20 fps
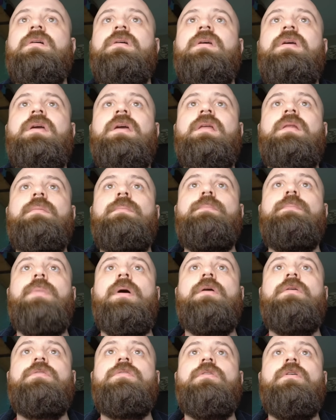in
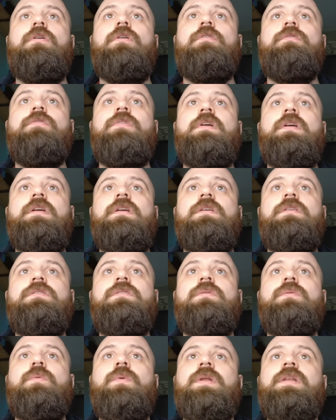both of
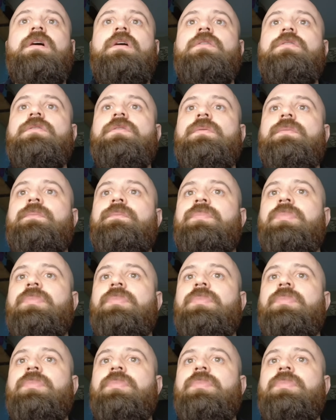these windows